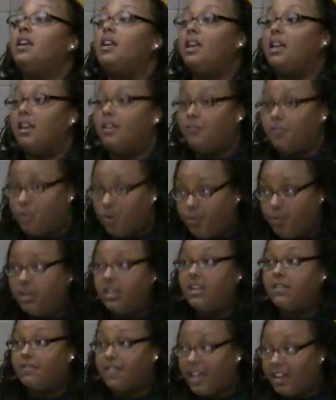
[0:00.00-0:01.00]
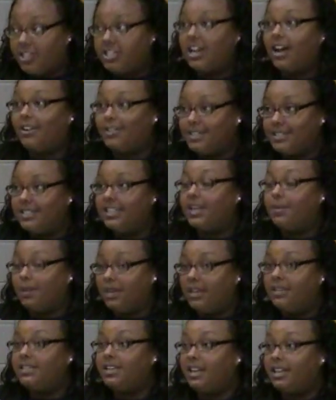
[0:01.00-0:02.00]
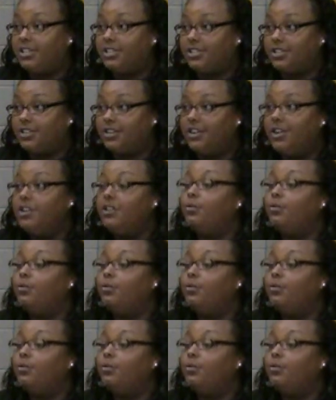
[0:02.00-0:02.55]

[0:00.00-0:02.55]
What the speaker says: if you believe that child is in imminent danger.